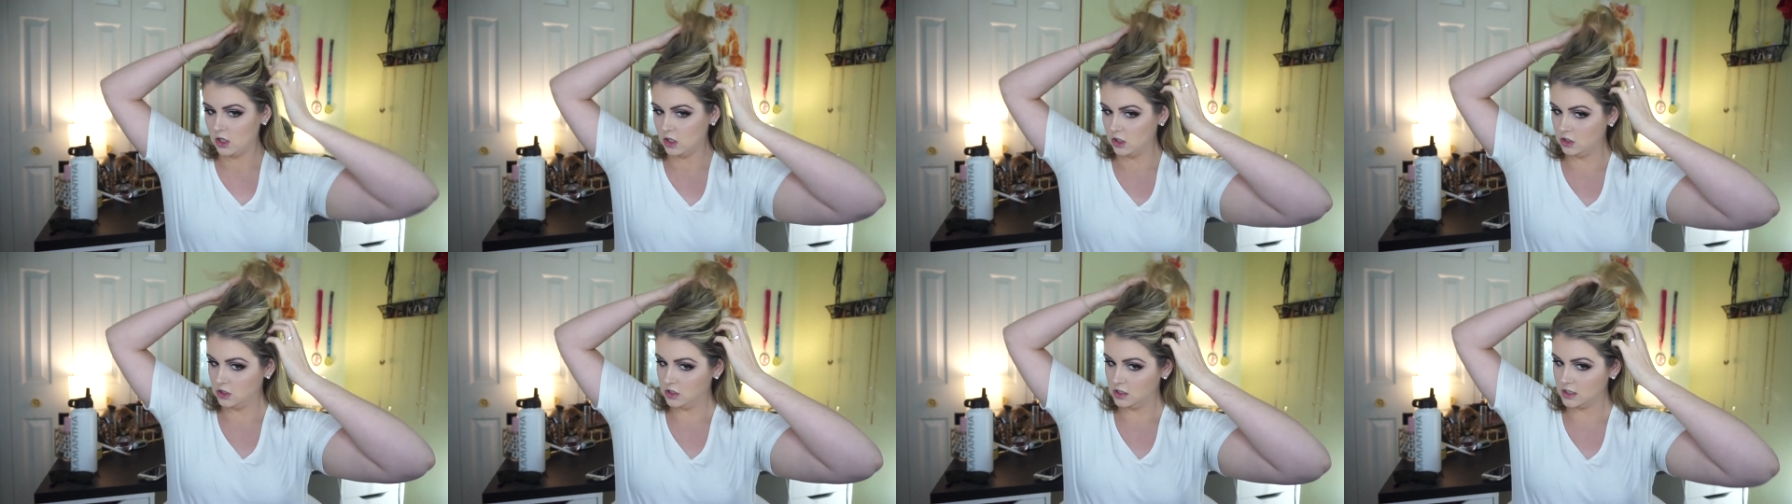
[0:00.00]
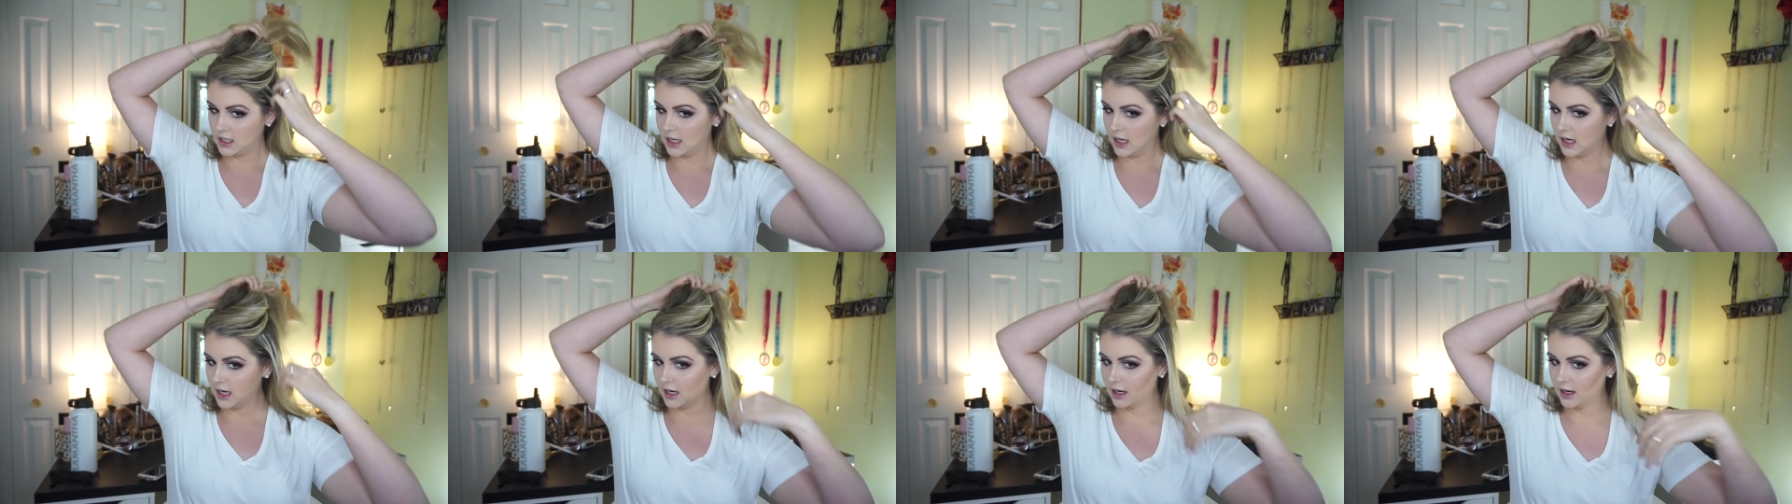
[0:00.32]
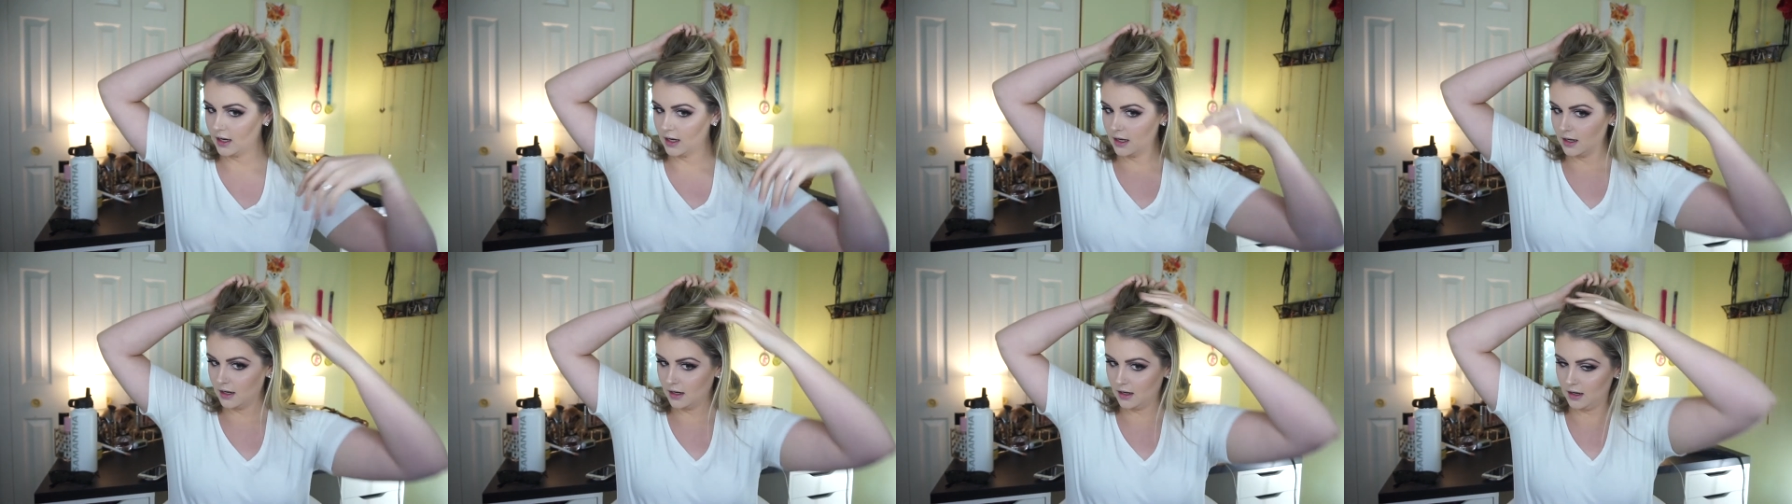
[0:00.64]
you're just gonna
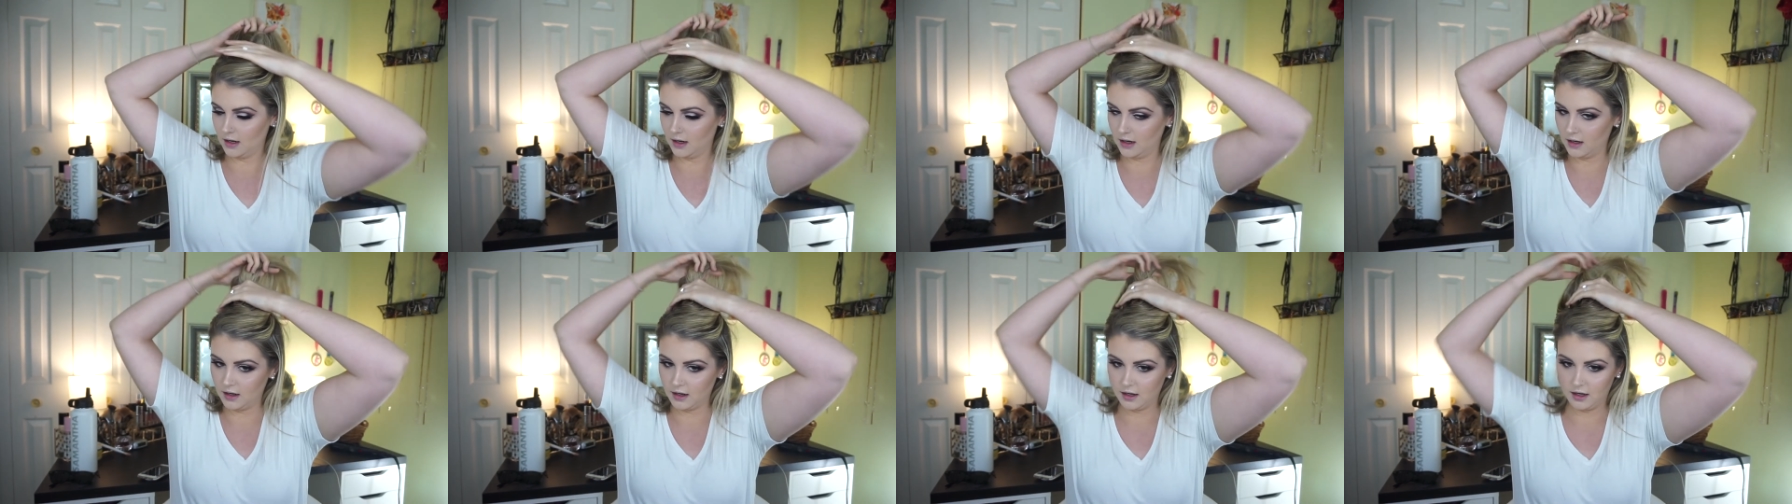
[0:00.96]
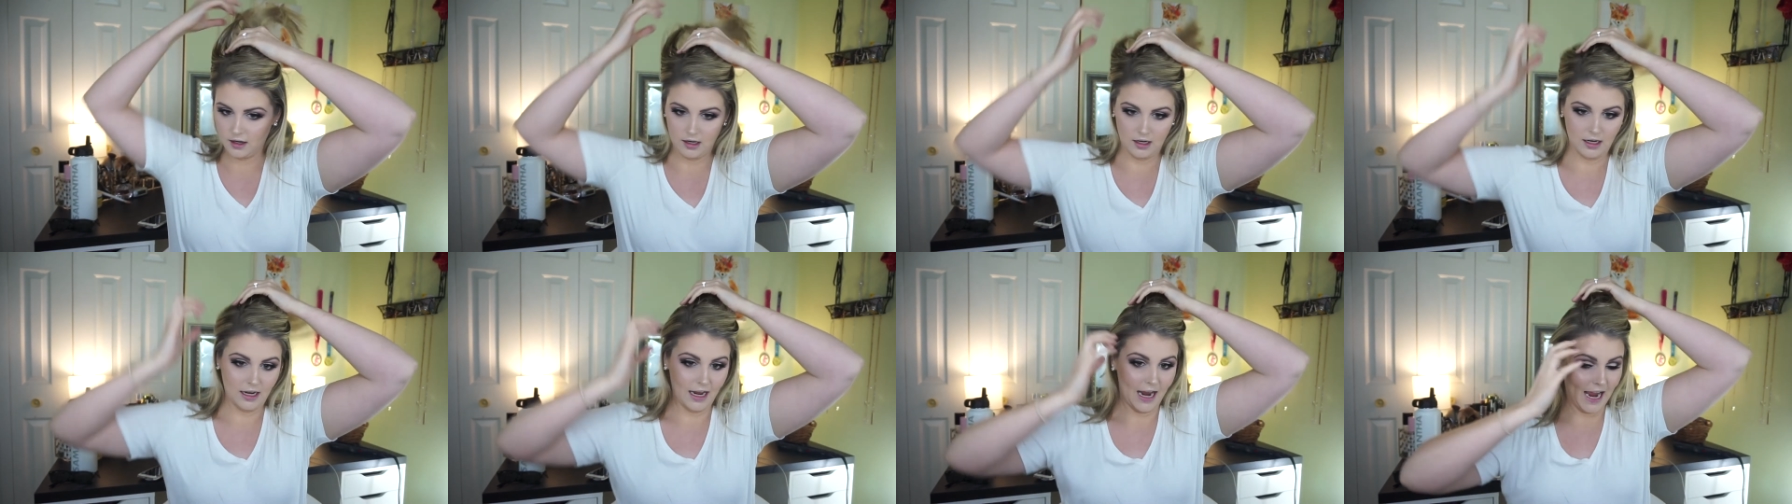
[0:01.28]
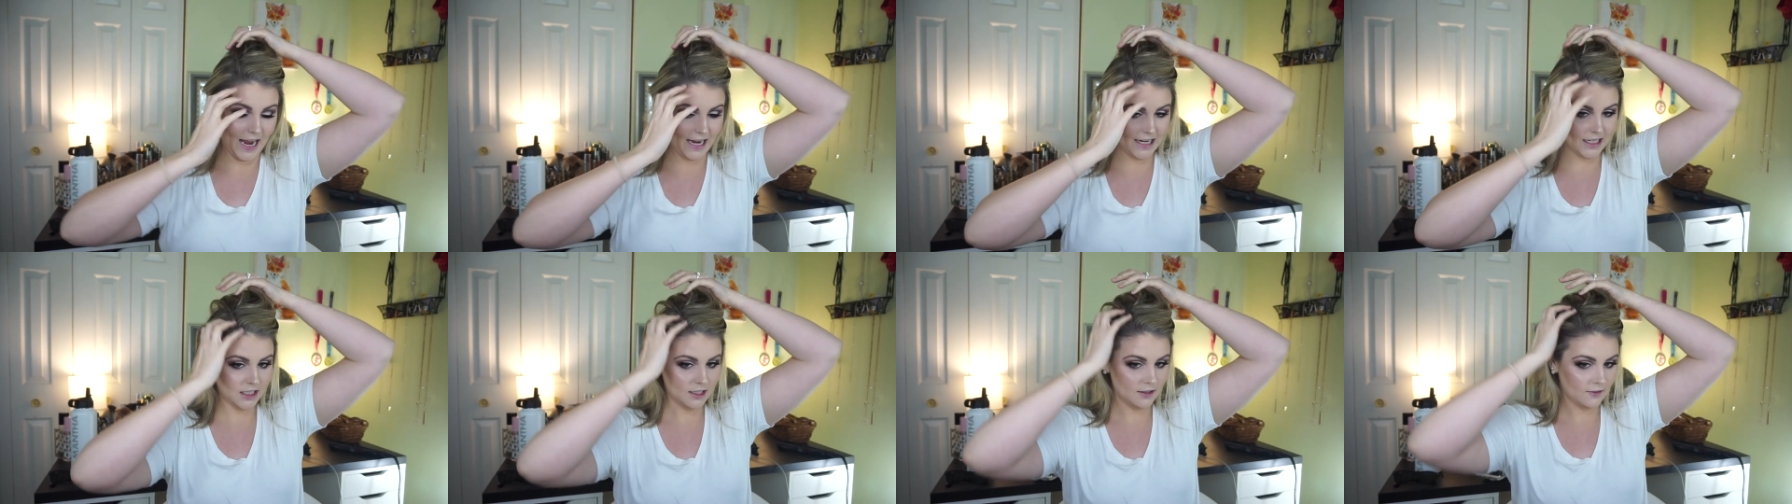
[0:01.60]

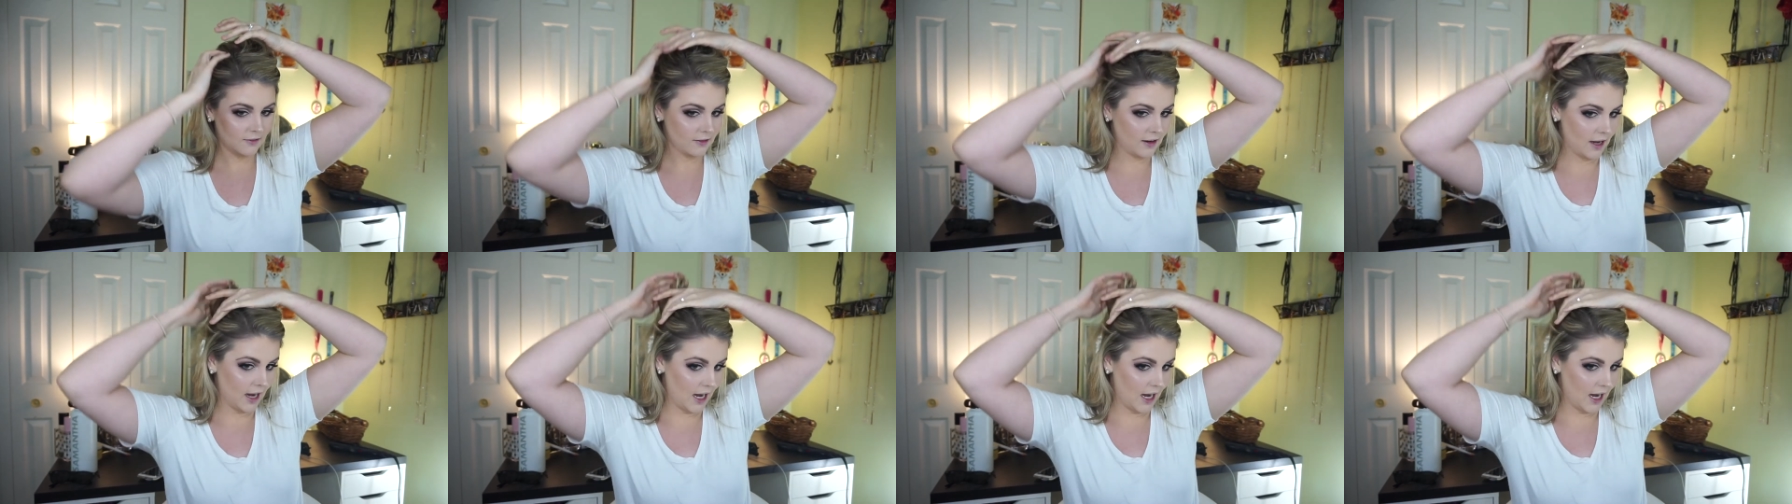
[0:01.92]
kind of